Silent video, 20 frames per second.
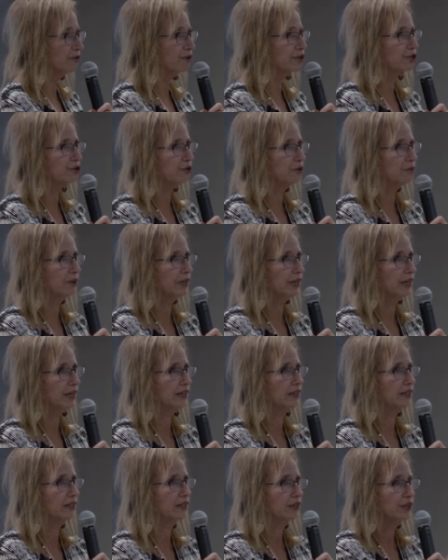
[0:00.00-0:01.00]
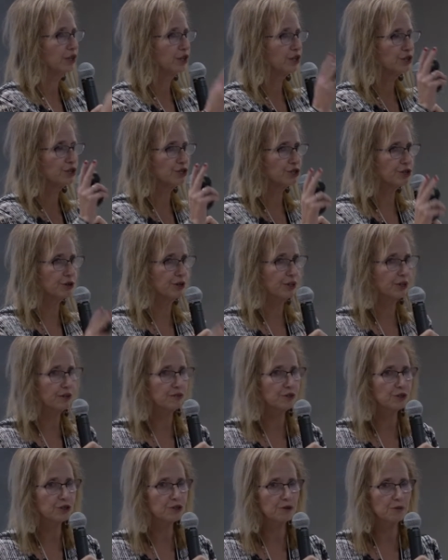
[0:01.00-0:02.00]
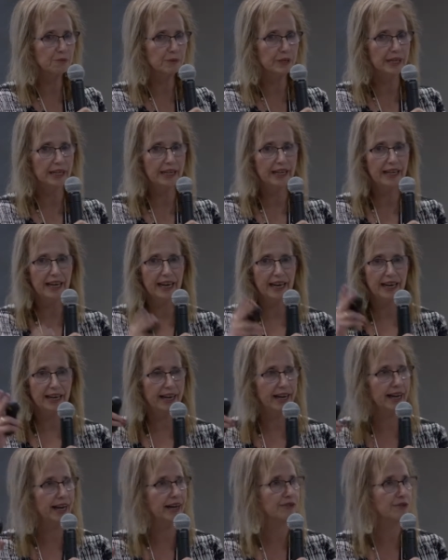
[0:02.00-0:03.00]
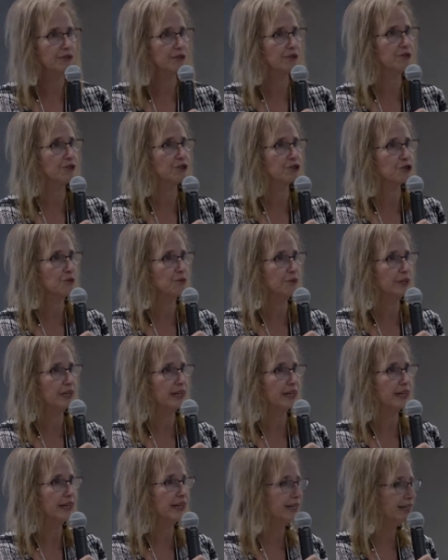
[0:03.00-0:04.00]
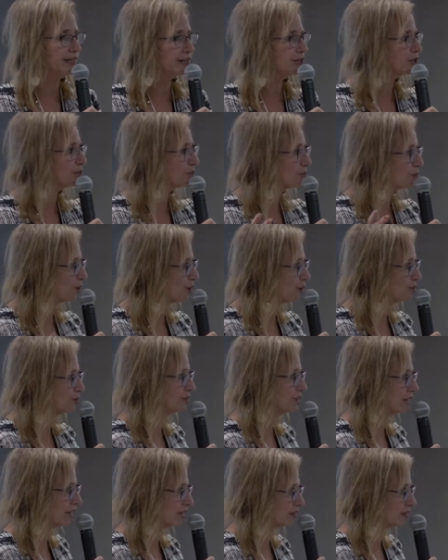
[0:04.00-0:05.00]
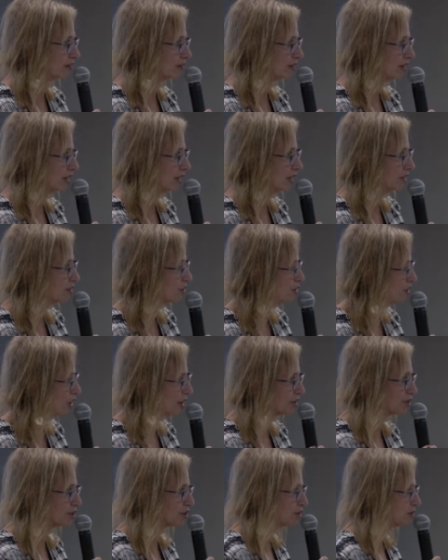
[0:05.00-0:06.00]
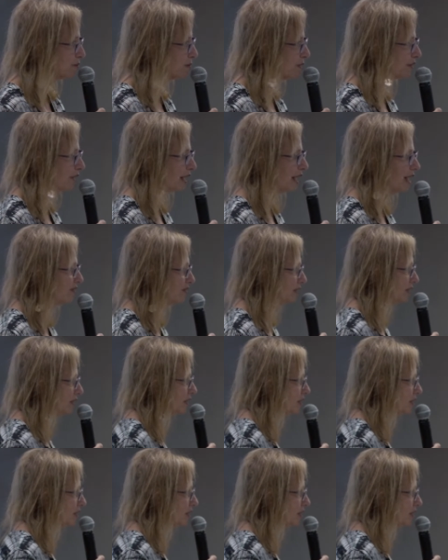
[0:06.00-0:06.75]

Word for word: a virtual meeting, during a virtual meeting, and after a virtual meeting. It is a process. It's not just about having